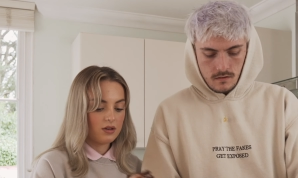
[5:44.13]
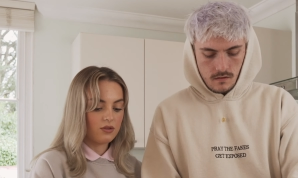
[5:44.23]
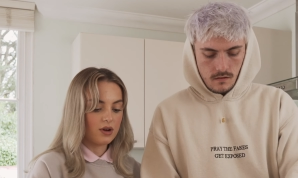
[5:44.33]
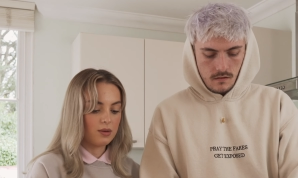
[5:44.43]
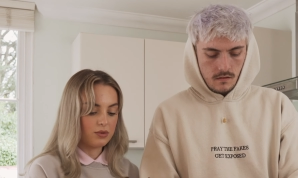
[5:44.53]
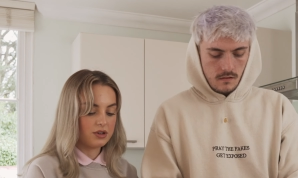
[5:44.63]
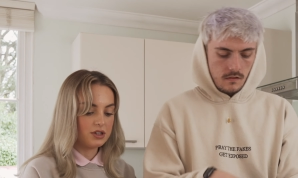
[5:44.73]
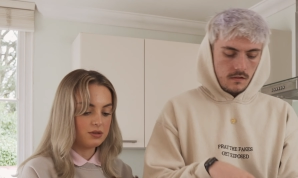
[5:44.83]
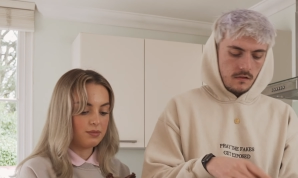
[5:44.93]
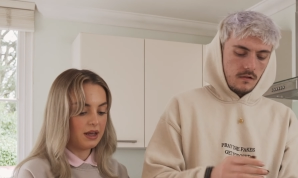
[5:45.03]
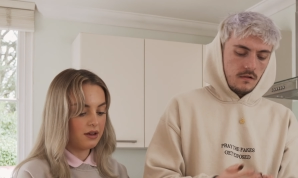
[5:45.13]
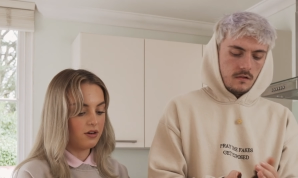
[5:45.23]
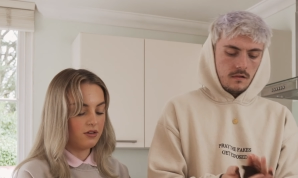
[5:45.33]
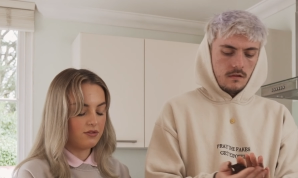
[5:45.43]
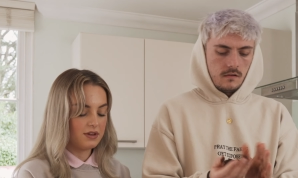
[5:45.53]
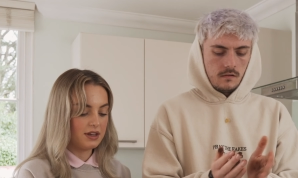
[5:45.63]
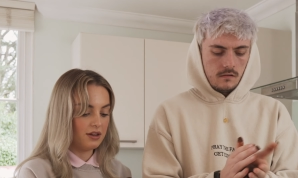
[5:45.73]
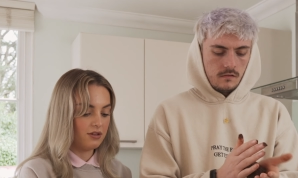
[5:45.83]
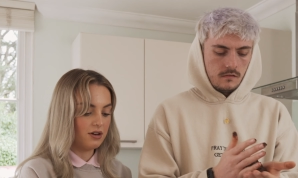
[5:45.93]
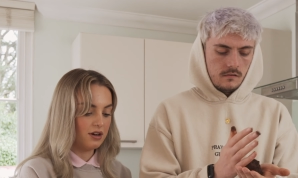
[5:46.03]
Speaker 1: Great British Bake Off eat
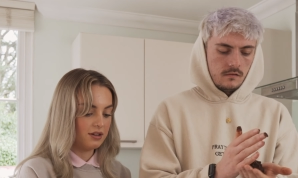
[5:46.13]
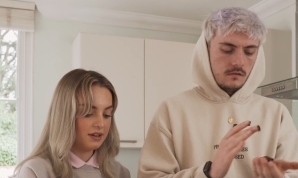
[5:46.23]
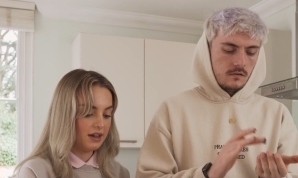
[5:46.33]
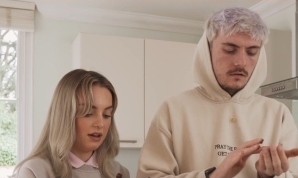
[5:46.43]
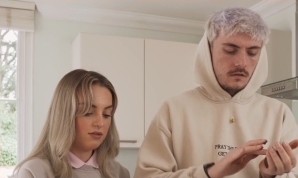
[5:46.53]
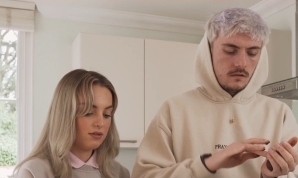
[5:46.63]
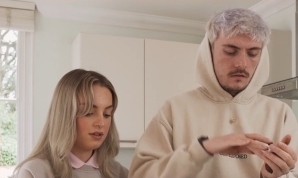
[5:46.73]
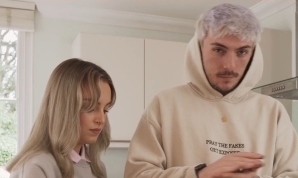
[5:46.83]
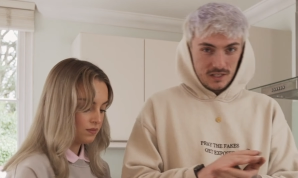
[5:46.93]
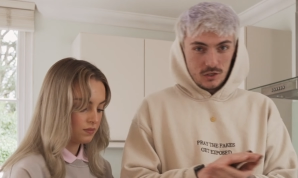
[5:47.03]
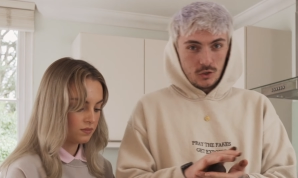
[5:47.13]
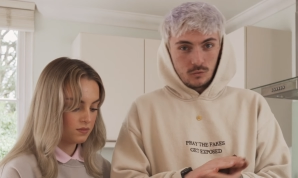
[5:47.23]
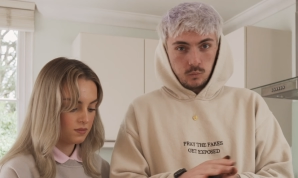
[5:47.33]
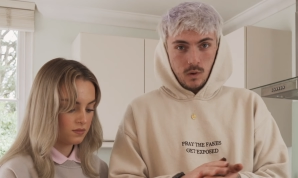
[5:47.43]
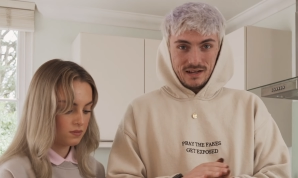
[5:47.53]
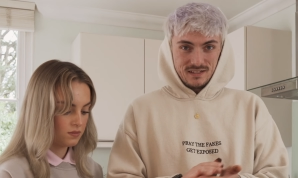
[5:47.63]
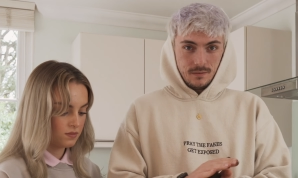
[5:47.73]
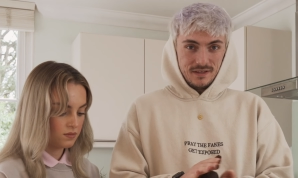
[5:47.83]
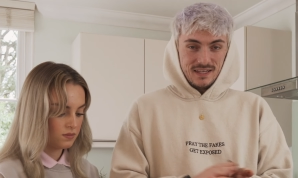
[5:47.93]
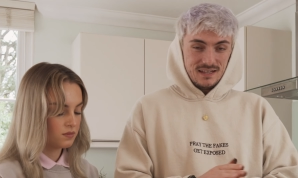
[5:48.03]
your heart
Speaker 2: out. I mean, you could whack some
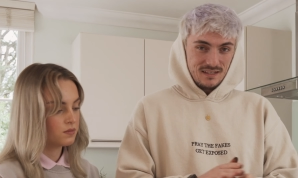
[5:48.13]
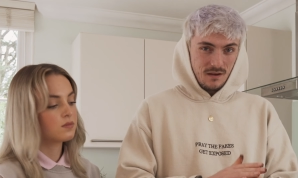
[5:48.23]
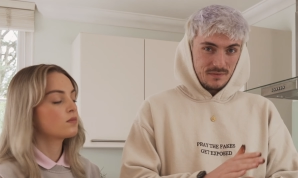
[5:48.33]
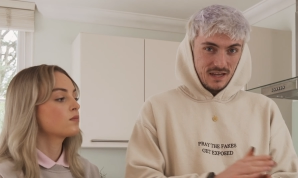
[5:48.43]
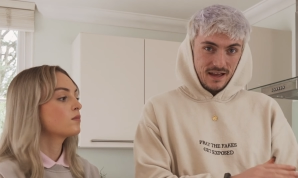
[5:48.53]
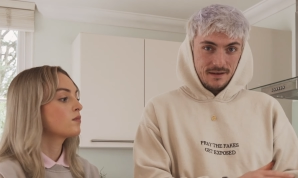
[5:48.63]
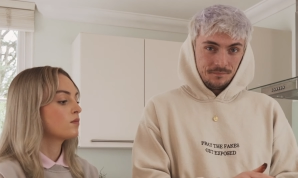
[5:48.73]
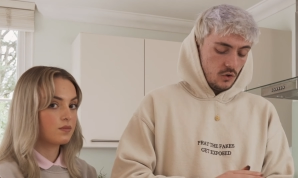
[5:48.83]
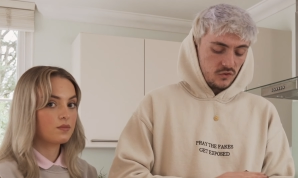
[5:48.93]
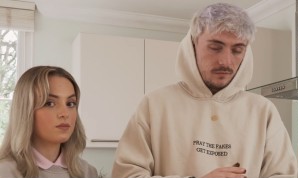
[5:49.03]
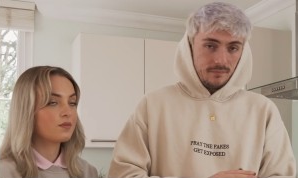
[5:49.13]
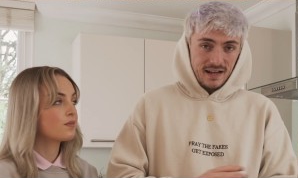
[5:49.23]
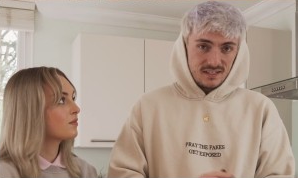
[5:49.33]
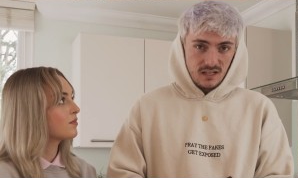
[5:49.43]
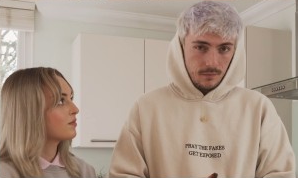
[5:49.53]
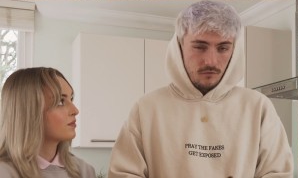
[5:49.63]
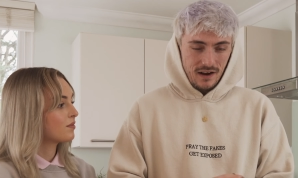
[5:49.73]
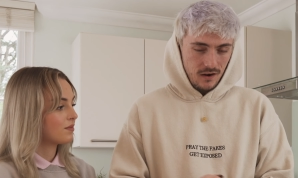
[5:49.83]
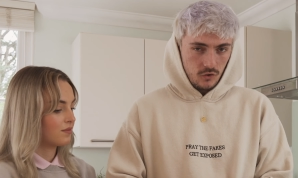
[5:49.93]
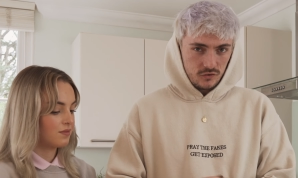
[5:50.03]
of these up, yeah? Got some mates coming
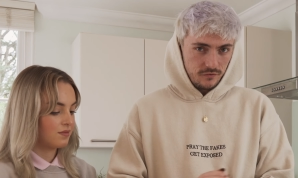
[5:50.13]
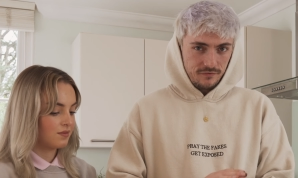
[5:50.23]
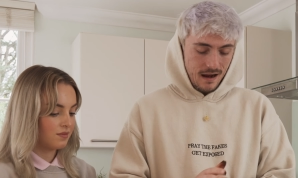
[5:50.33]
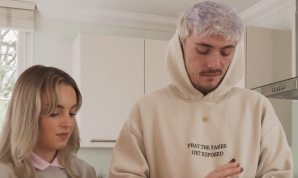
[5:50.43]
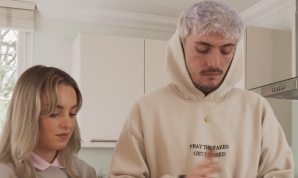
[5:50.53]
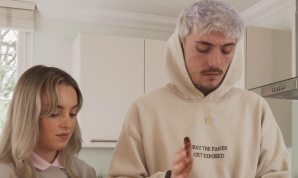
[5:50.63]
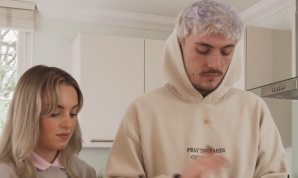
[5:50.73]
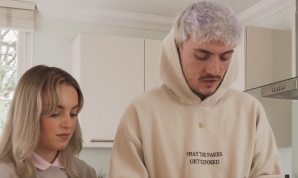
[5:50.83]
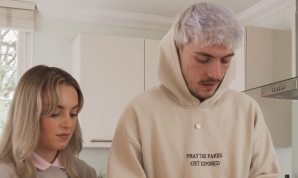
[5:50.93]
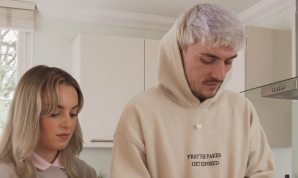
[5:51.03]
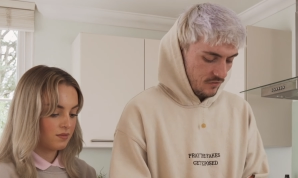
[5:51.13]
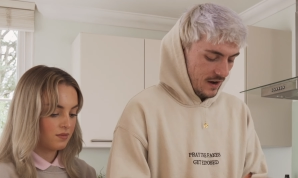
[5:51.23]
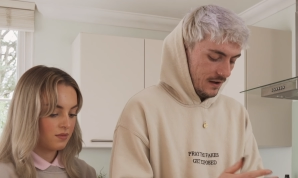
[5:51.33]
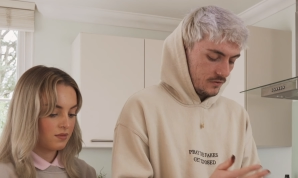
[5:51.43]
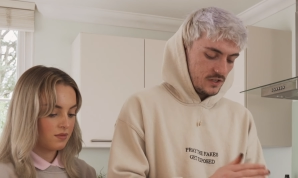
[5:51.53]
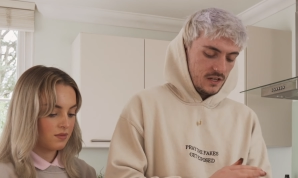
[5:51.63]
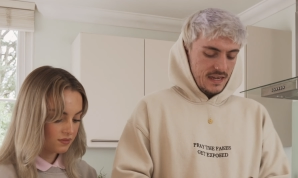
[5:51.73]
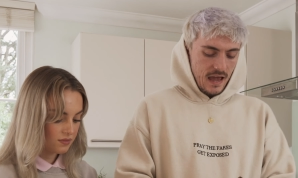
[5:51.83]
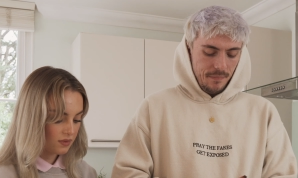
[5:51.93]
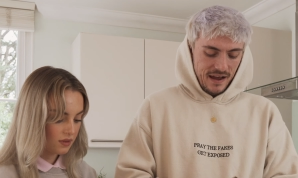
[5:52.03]
round, got some family members coming round.
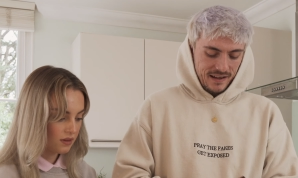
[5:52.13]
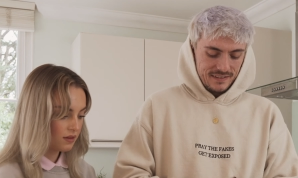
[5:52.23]
Get a pack